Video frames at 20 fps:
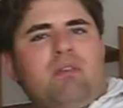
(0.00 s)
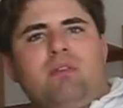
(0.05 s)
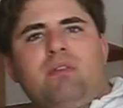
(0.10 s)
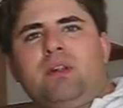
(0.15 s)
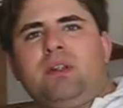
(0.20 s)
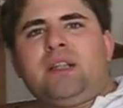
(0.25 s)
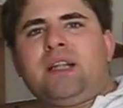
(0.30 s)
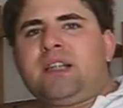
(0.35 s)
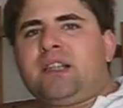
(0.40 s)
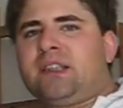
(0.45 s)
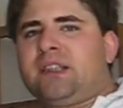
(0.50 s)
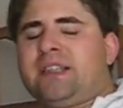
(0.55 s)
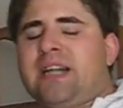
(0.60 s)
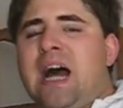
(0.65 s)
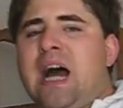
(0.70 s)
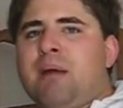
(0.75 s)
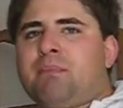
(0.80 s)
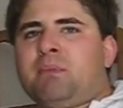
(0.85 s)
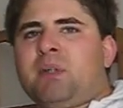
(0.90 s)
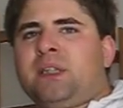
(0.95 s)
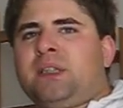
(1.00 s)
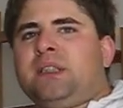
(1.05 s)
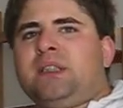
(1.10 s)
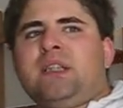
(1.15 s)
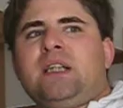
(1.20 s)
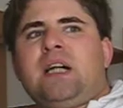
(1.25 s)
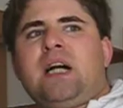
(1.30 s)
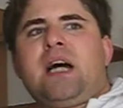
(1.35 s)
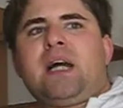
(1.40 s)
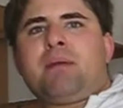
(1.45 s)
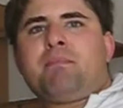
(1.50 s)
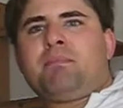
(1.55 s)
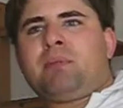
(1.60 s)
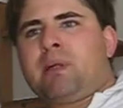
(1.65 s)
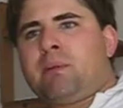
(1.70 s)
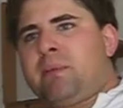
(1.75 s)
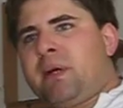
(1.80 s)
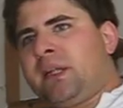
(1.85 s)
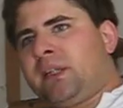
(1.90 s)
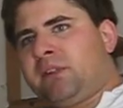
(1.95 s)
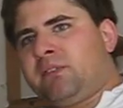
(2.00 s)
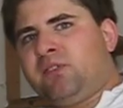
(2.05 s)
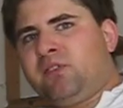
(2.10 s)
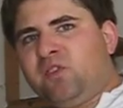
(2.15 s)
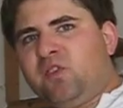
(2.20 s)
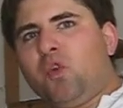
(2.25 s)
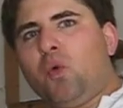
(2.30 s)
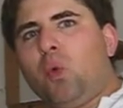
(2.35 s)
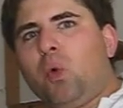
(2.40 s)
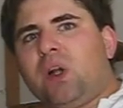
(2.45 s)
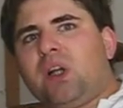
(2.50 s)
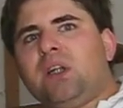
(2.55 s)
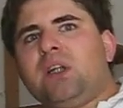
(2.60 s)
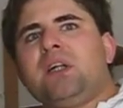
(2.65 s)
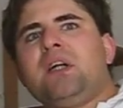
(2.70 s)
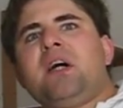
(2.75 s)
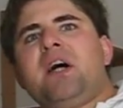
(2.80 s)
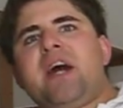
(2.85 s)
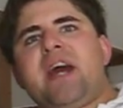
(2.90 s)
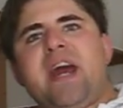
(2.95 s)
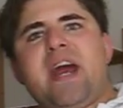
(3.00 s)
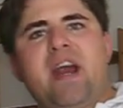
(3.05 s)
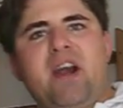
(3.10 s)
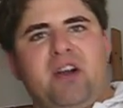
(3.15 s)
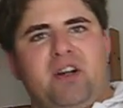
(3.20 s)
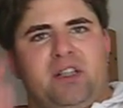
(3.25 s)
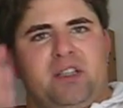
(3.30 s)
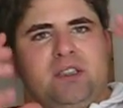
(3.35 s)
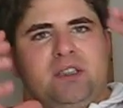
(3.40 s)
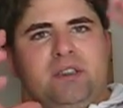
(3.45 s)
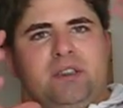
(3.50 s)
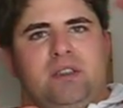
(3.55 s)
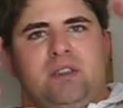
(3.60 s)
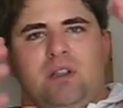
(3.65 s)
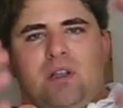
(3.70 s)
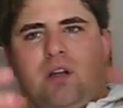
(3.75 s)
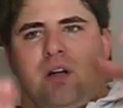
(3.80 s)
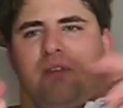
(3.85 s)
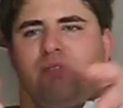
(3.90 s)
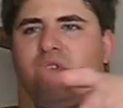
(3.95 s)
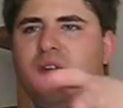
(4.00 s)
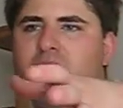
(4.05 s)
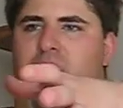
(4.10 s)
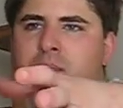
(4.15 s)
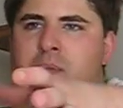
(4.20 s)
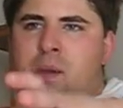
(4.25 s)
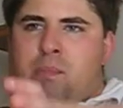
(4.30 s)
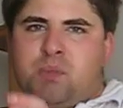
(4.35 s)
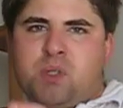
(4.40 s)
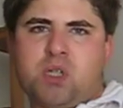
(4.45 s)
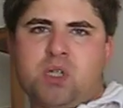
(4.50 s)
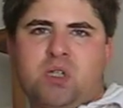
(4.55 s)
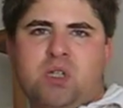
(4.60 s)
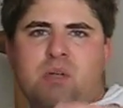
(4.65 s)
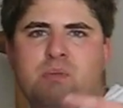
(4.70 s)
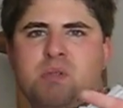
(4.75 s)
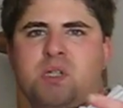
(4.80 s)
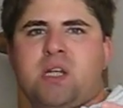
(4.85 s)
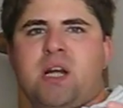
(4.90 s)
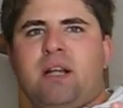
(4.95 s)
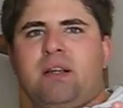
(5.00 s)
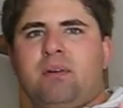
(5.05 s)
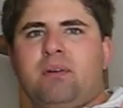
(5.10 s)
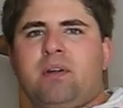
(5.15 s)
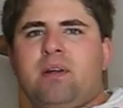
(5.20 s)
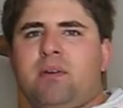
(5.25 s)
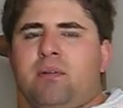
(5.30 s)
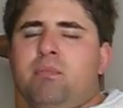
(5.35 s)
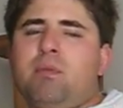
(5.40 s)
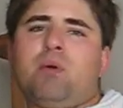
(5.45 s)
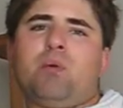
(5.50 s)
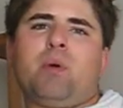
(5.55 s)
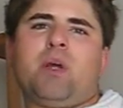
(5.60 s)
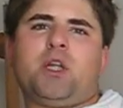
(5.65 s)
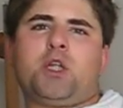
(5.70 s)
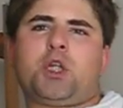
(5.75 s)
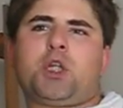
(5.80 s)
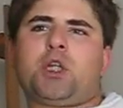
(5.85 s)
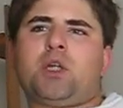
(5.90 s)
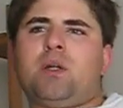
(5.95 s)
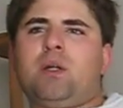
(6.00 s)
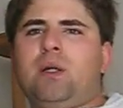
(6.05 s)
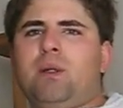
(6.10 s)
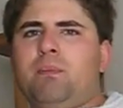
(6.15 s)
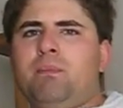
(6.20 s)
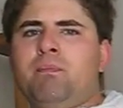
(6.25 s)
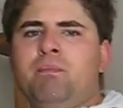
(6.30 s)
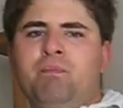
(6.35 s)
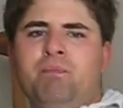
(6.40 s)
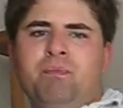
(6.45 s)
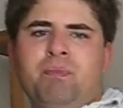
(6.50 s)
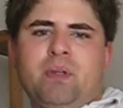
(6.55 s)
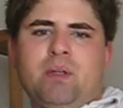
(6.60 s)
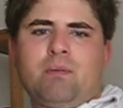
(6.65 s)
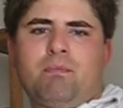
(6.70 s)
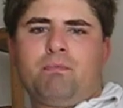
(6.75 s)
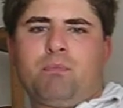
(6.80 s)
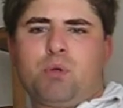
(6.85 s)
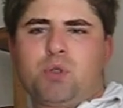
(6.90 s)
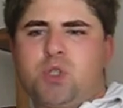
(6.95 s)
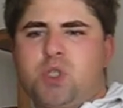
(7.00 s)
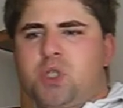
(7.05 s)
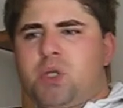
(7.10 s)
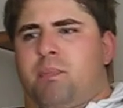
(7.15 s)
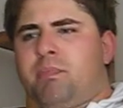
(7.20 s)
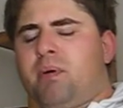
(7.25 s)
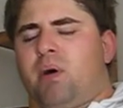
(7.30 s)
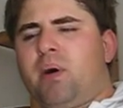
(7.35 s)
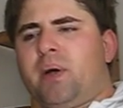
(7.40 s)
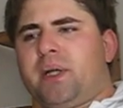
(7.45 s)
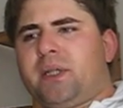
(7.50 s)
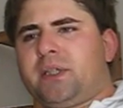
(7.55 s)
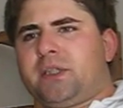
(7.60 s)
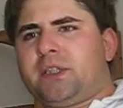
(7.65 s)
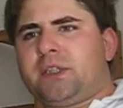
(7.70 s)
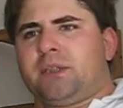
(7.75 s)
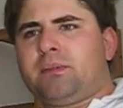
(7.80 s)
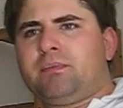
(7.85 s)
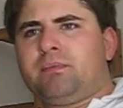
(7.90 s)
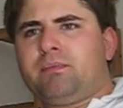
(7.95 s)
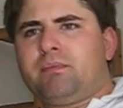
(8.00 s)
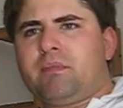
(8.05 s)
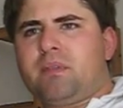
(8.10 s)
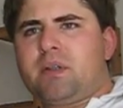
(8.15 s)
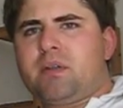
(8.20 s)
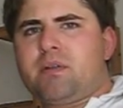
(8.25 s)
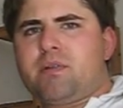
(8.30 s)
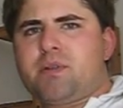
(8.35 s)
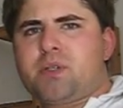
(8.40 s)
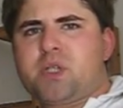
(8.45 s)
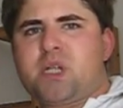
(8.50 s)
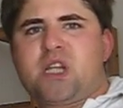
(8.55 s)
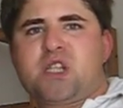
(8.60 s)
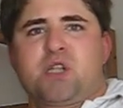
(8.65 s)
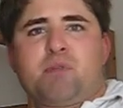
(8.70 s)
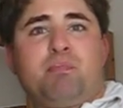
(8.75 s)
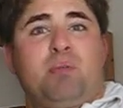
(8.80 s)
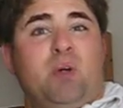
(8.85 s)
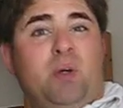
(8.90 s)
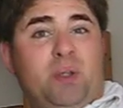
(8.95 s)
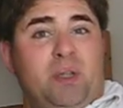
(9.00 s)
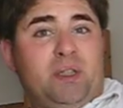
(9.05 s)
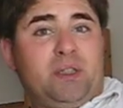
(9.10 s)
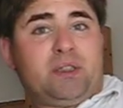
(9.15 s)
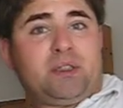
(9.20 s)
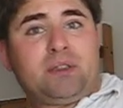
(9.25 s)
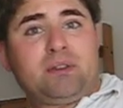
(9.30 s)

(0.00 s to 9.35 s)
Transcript: little time that I implement the full heart of the map systems algorithm, which puts the point, says a point